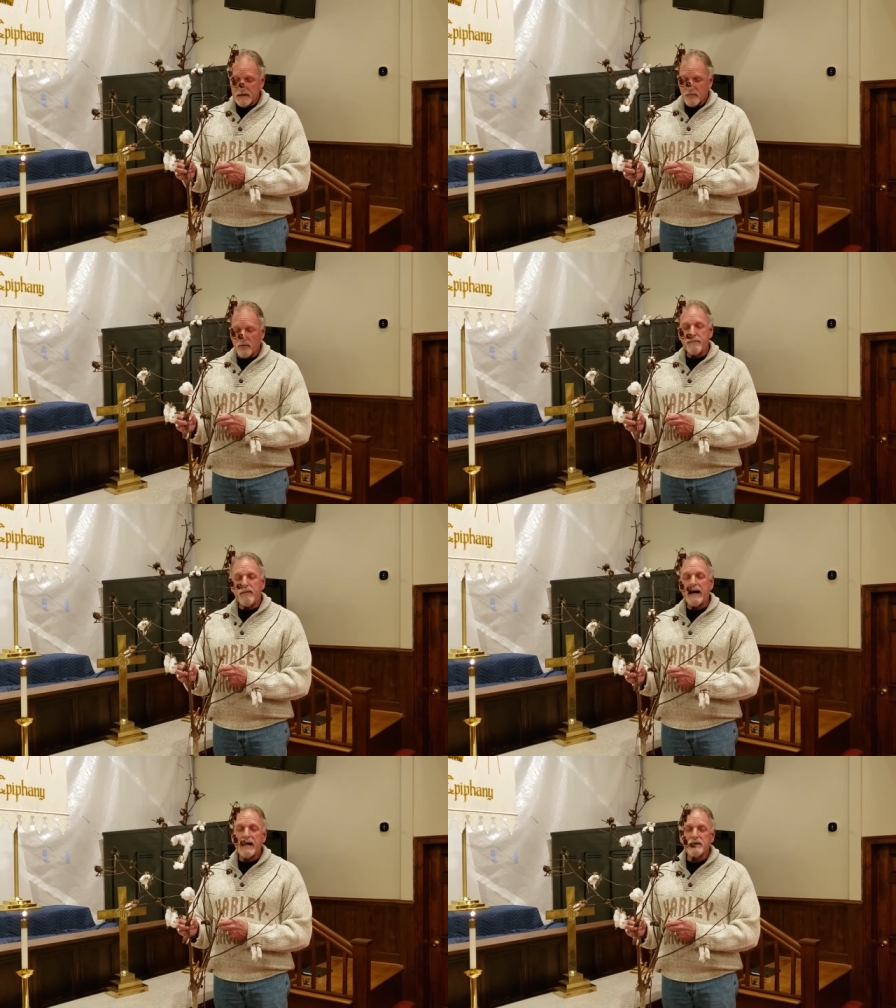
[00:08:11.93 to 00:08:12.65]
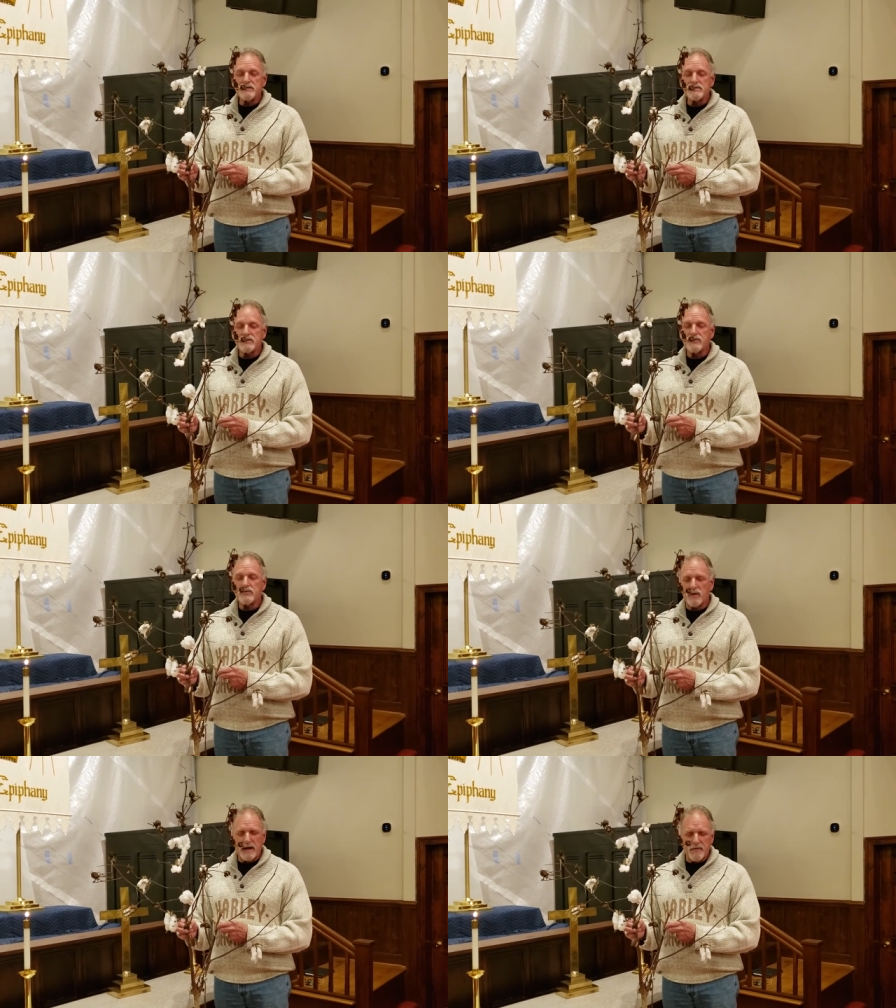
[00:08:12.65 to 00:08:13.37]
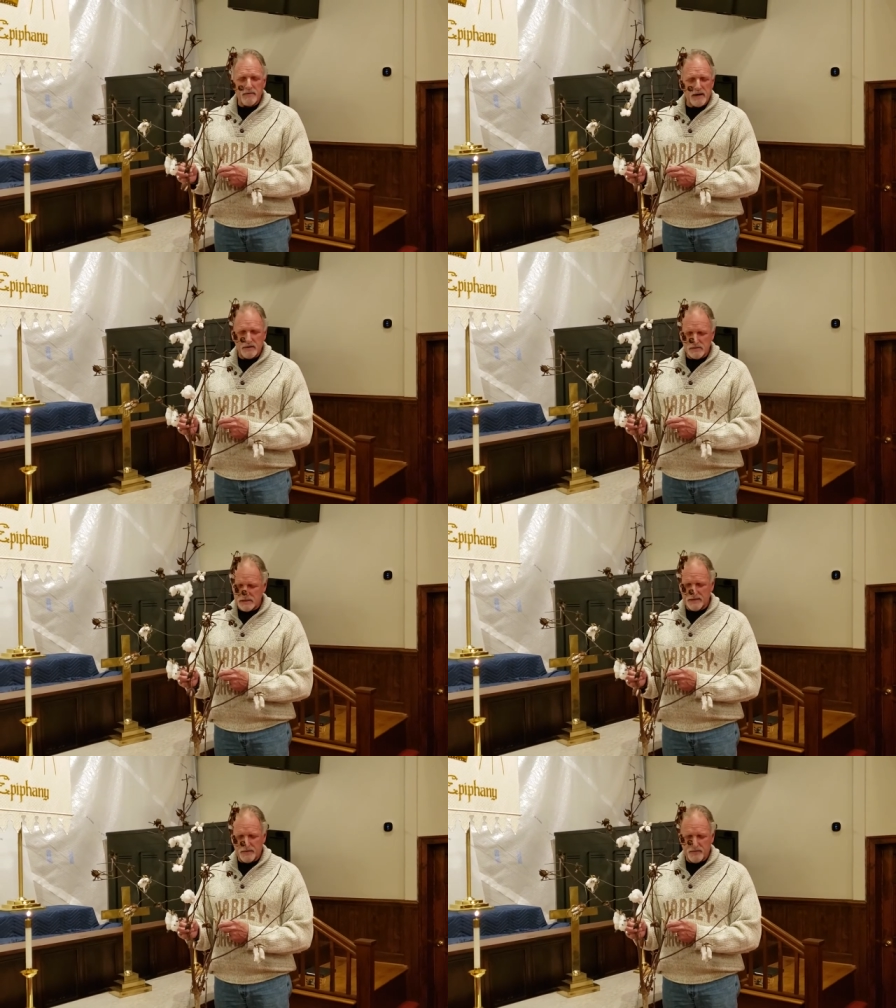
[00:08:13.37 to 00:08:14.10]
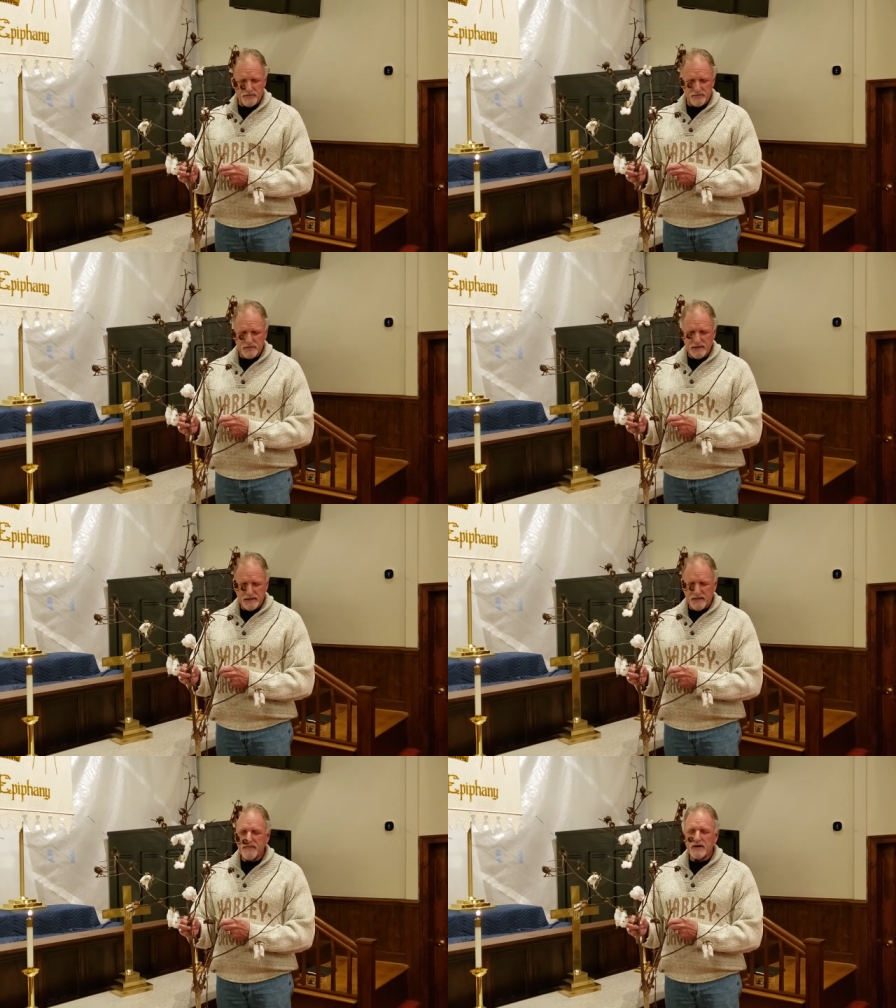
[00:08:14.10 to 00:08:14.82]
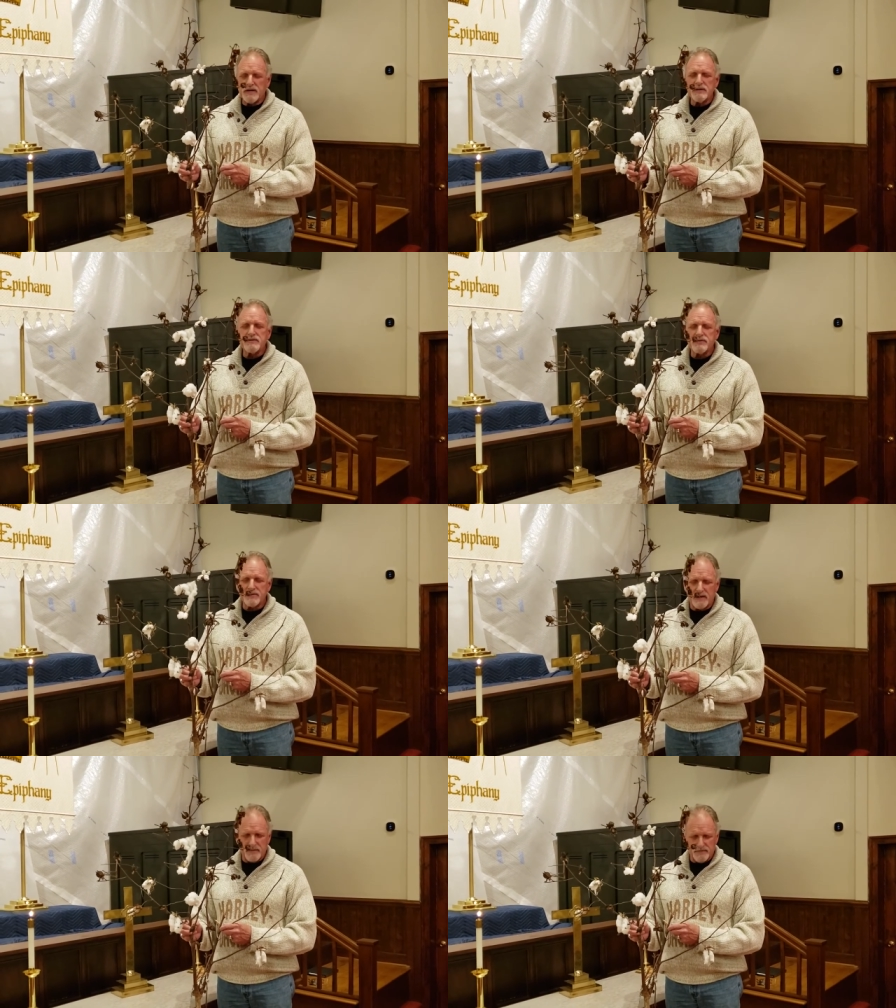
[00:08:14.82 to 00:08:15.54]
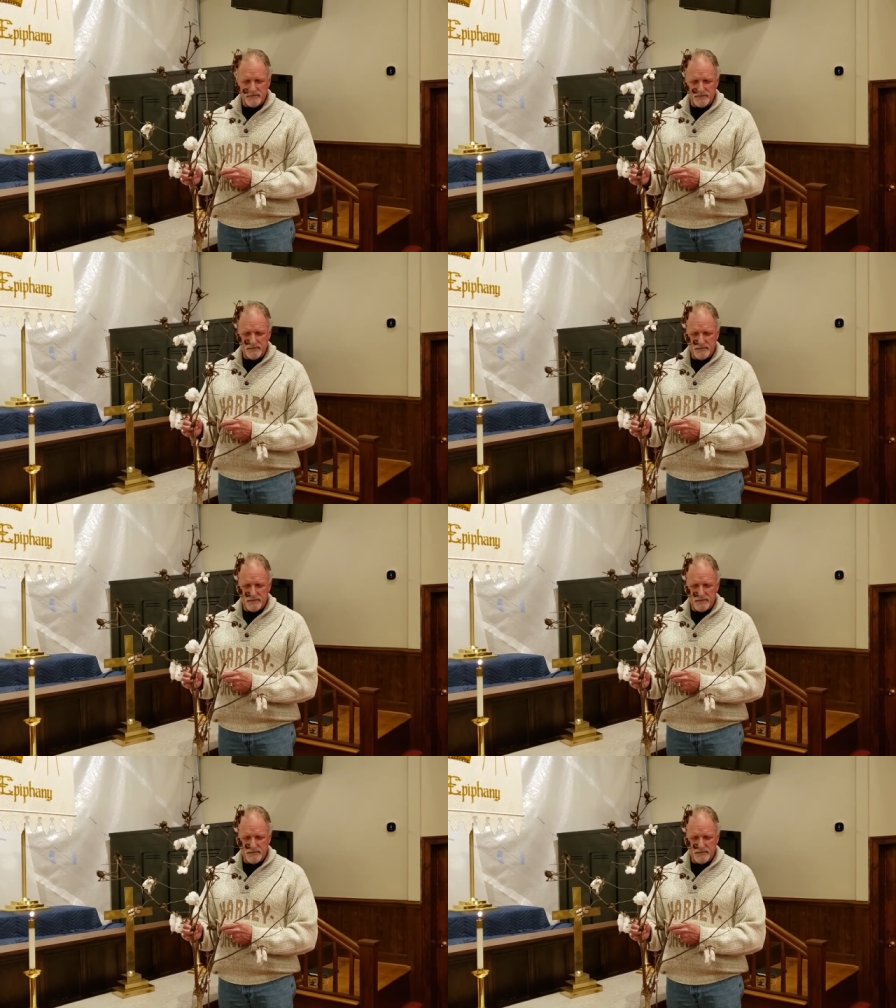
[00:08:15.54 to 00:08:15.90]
Remind us to ground ourselves in the good stuff,